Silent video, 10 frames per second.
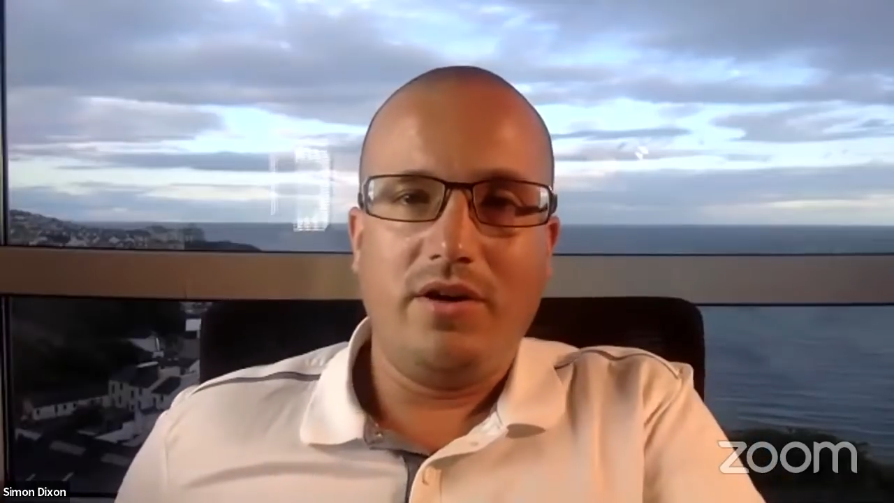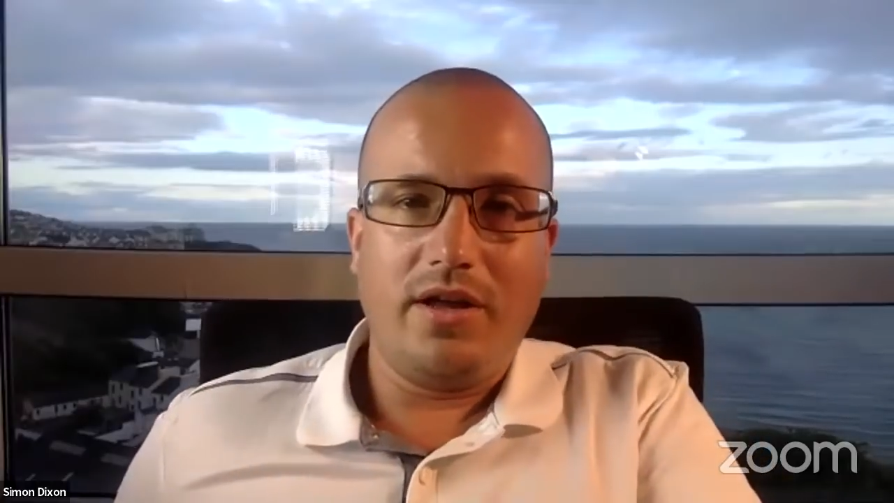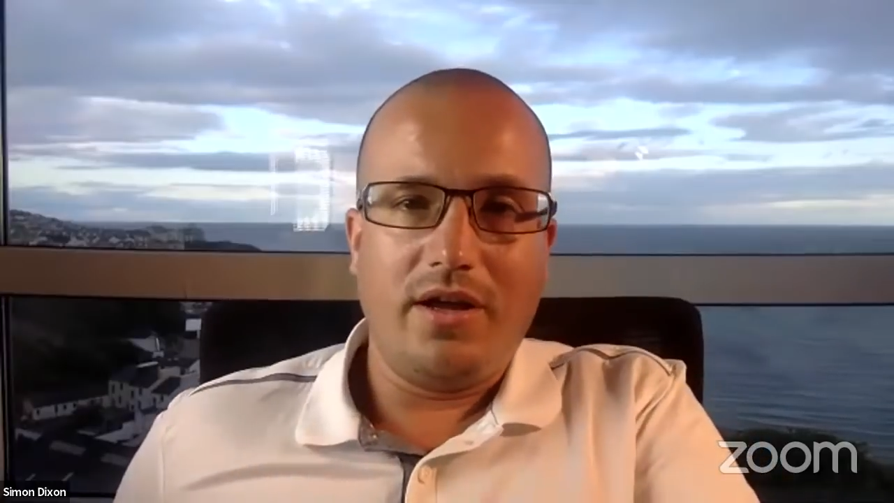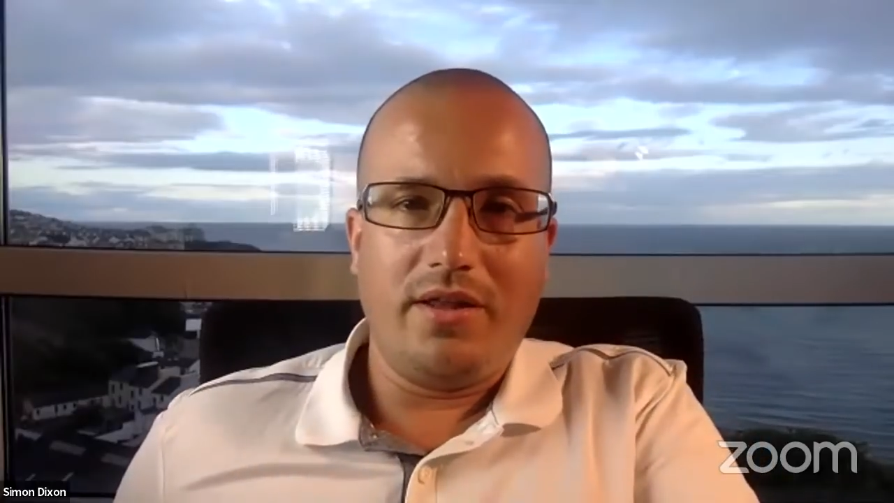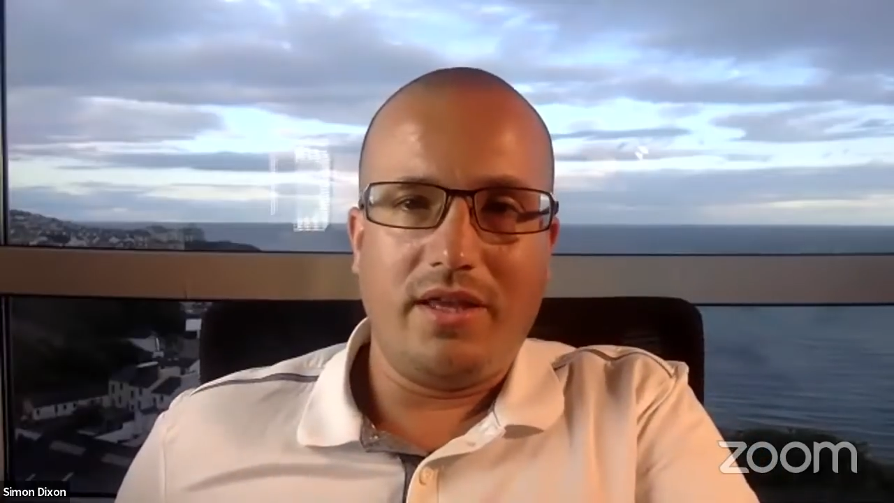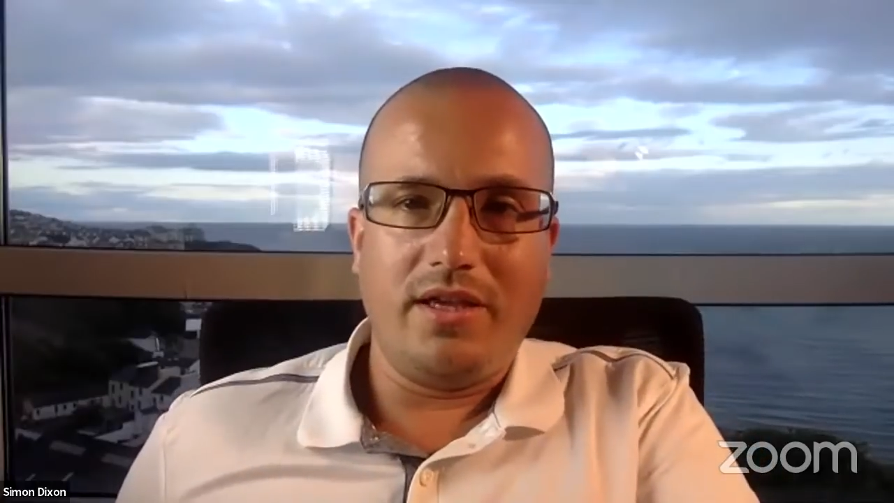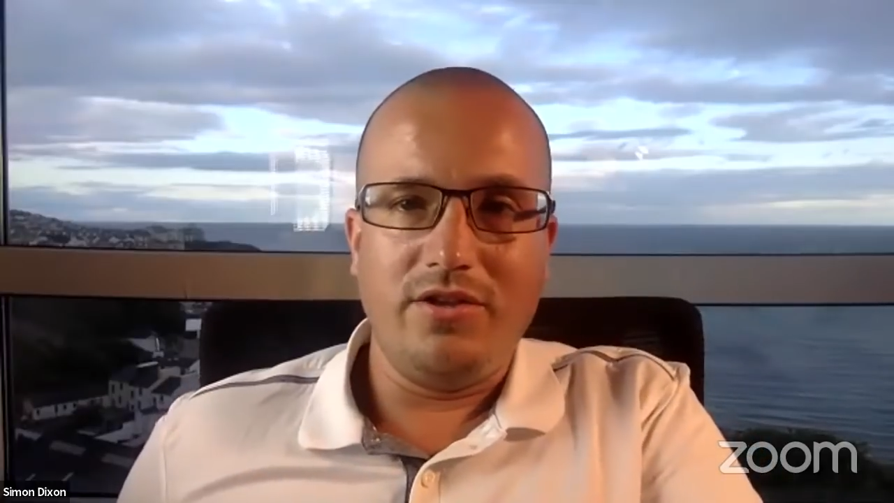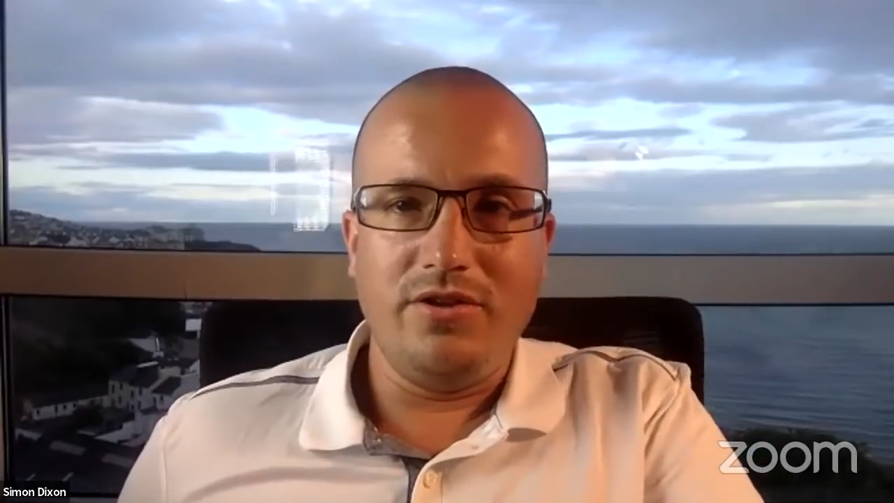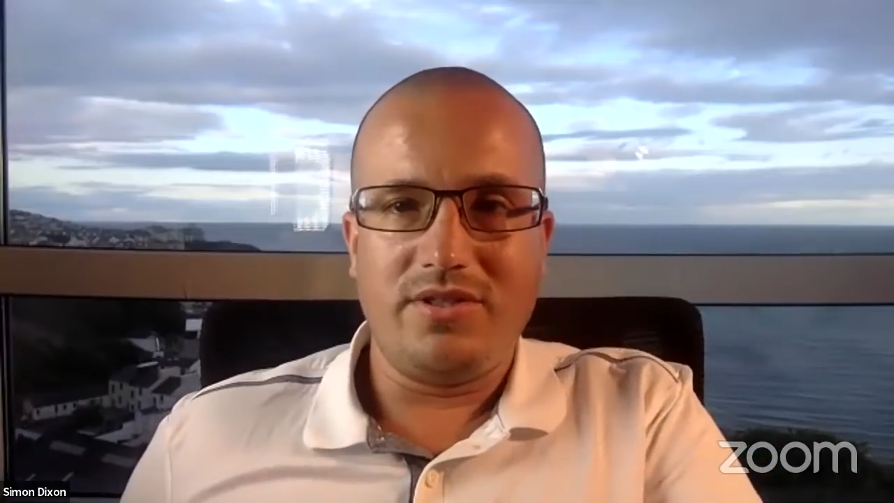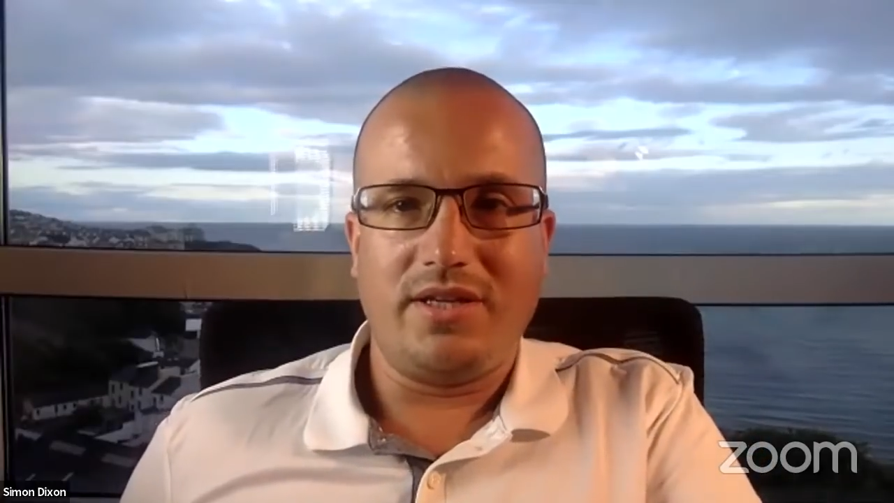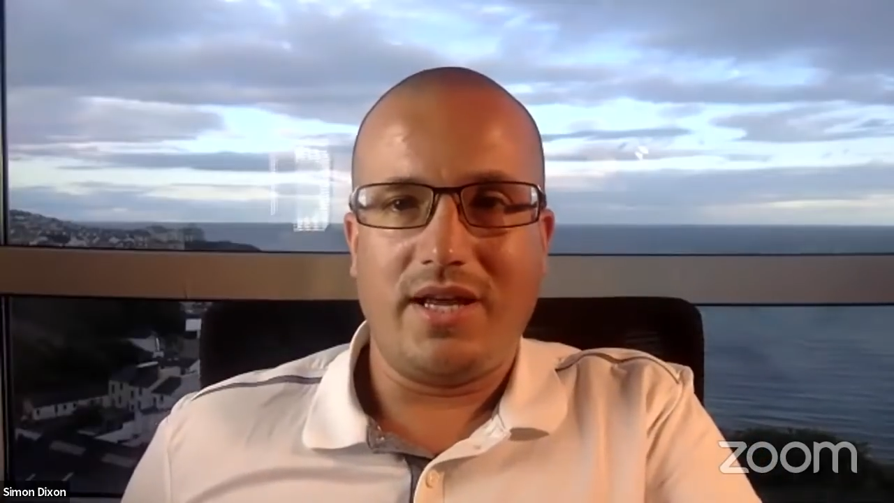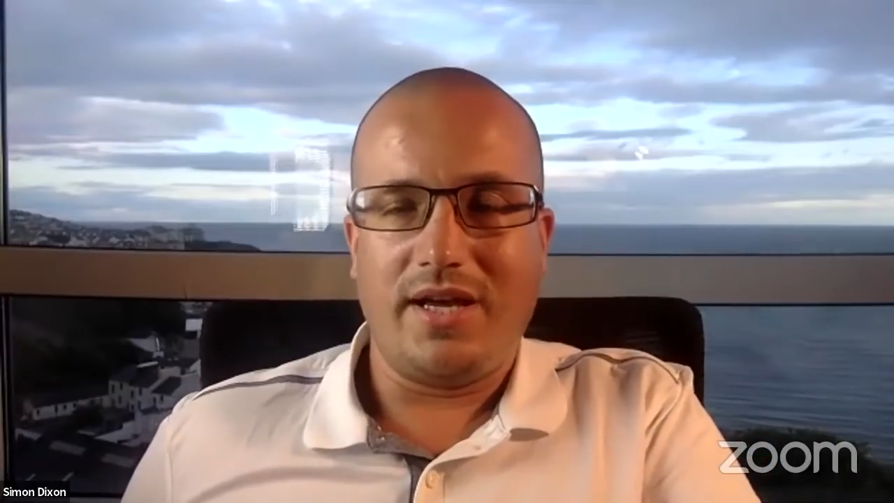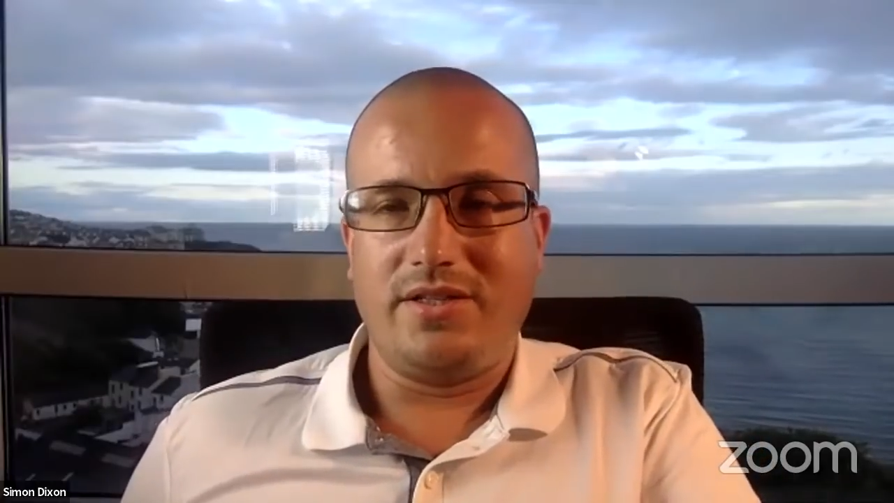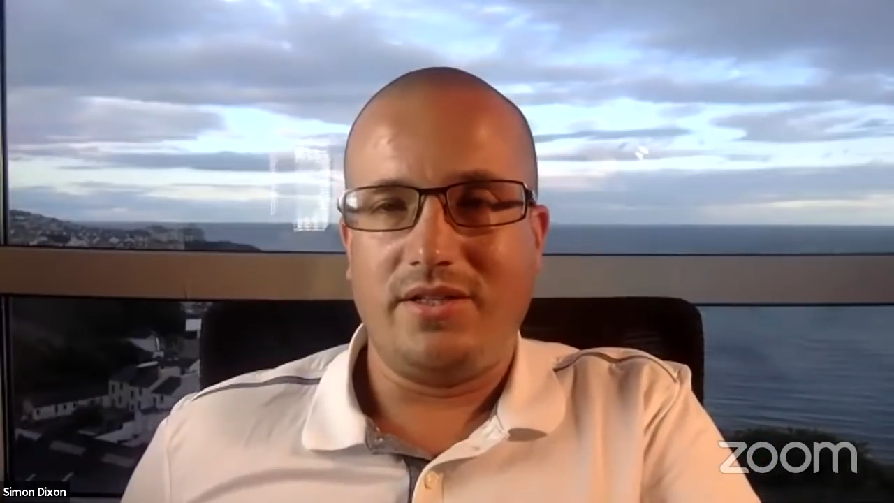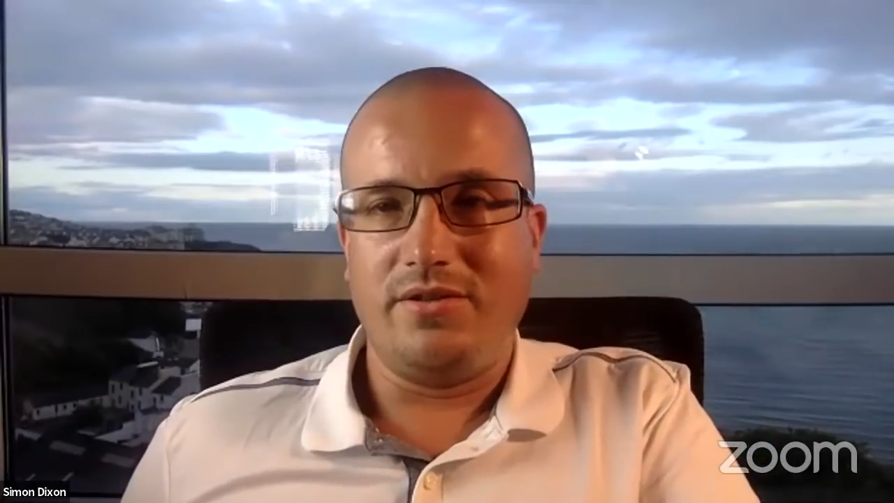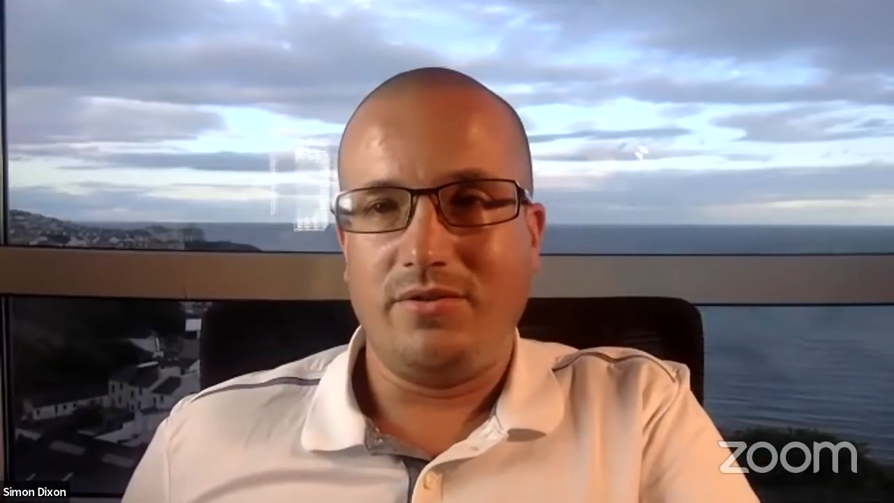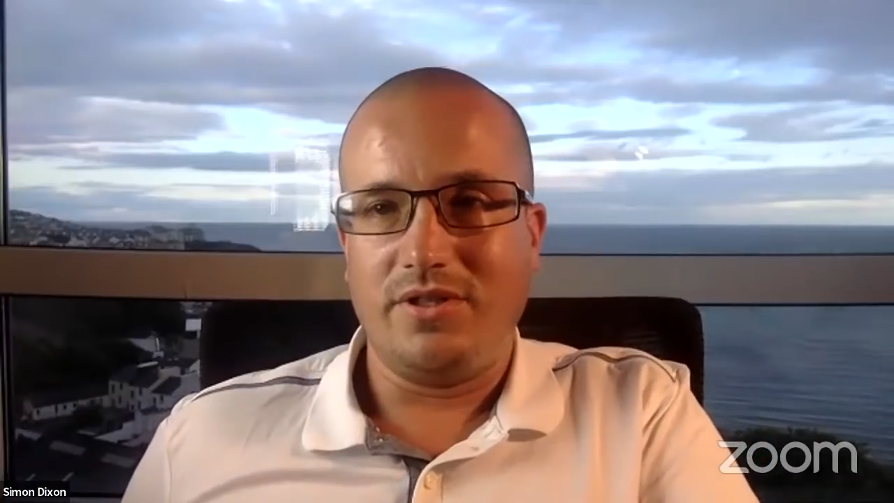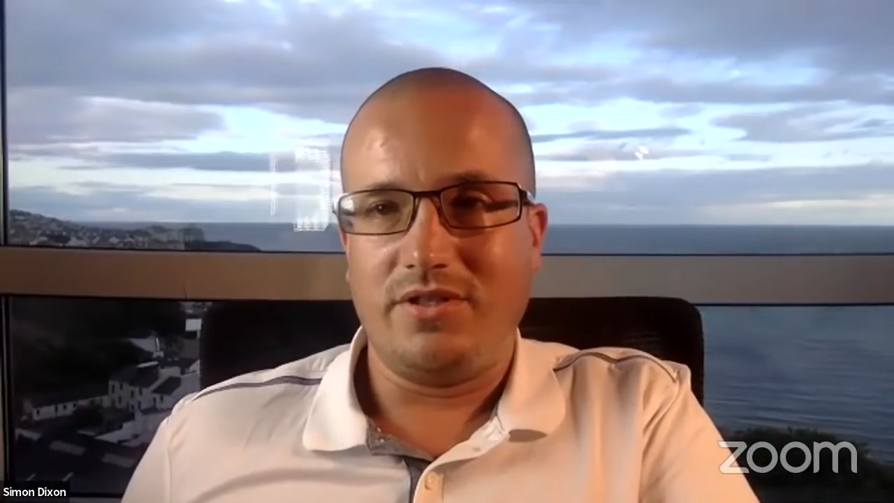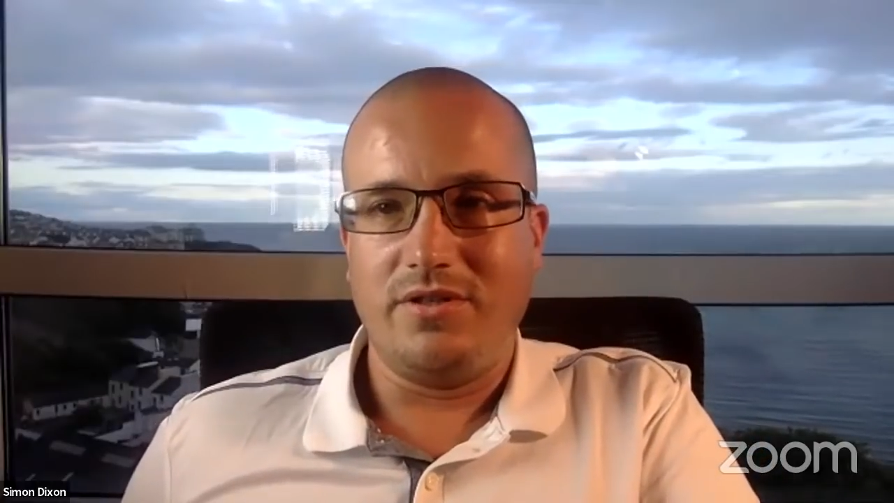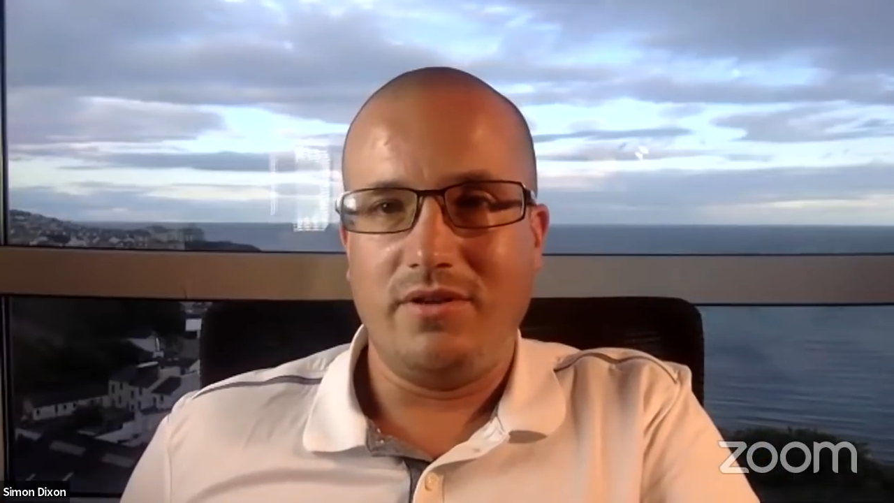They're using that in order
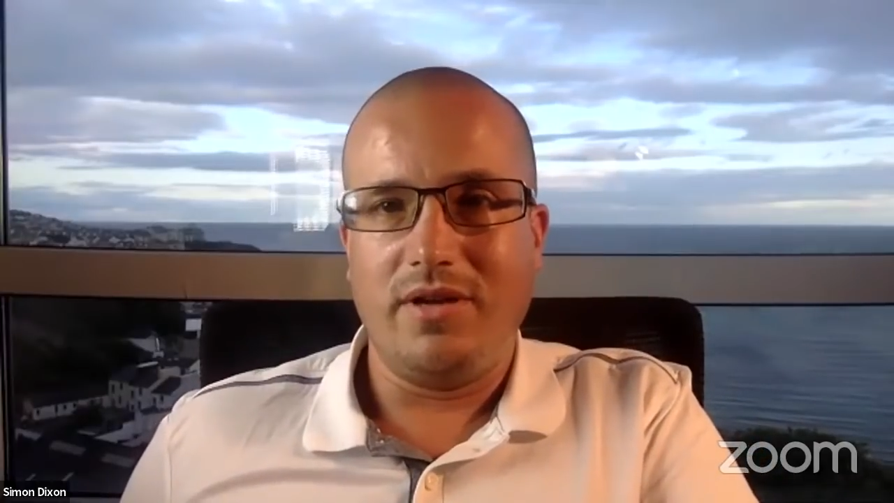to